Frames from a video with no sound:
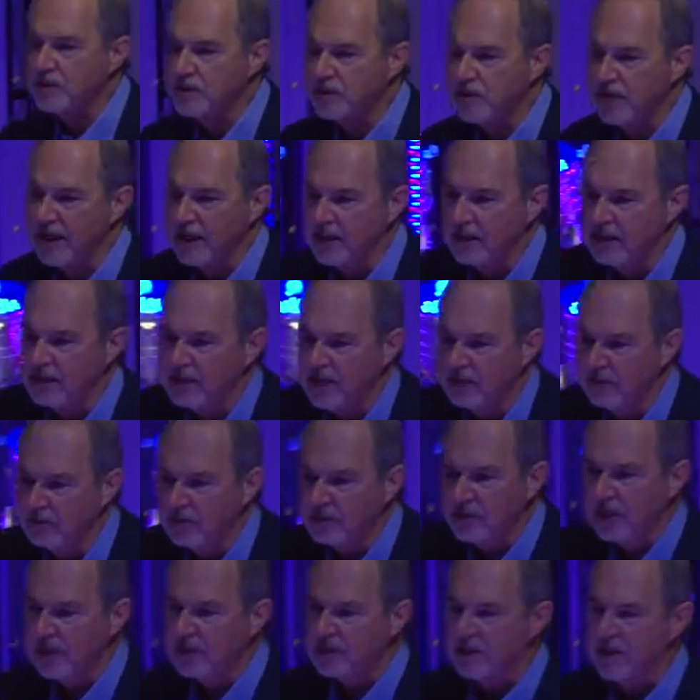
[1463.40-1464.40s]
sing, the devil
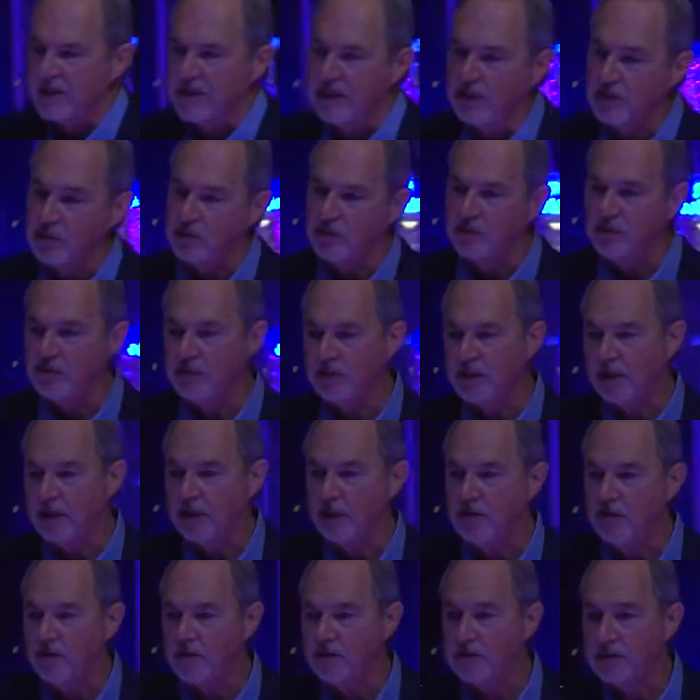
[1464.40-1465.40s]
doesn't hear you
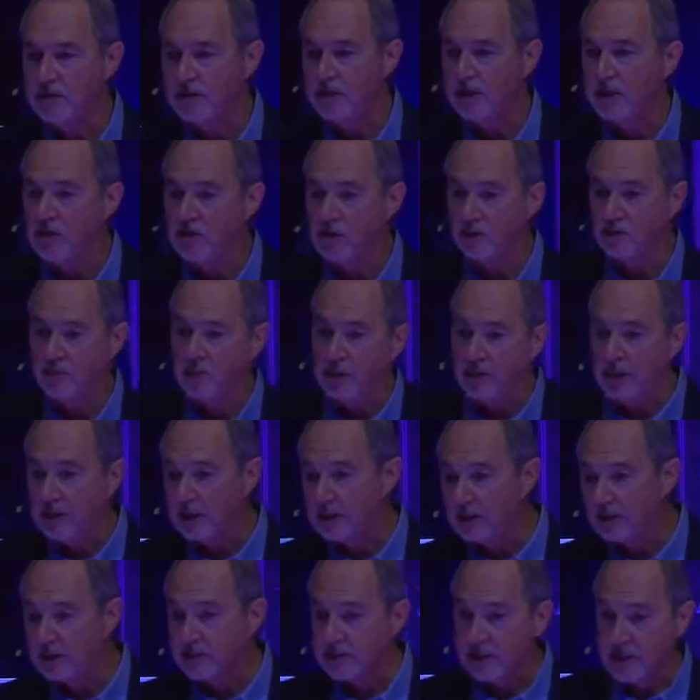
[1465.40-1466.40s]
singing. You just think you're a pretty
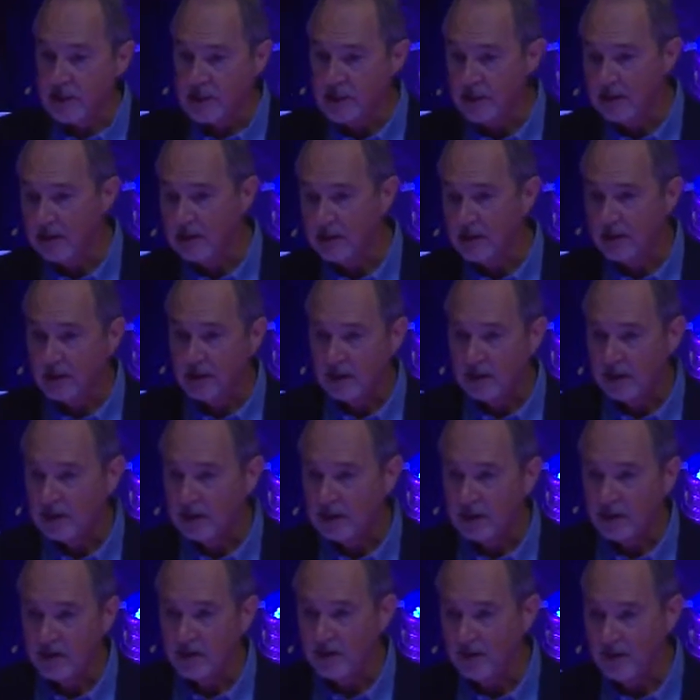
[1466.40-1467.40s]
little singer,
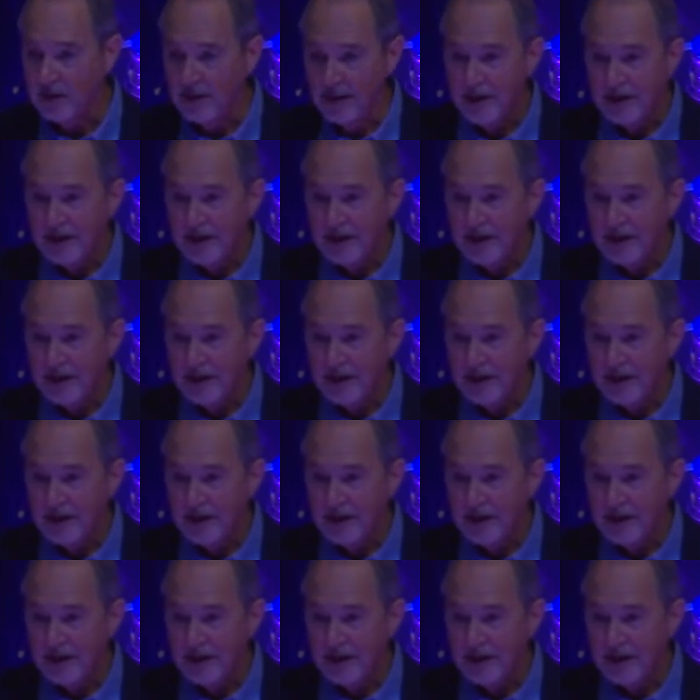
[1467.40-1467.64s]
you know.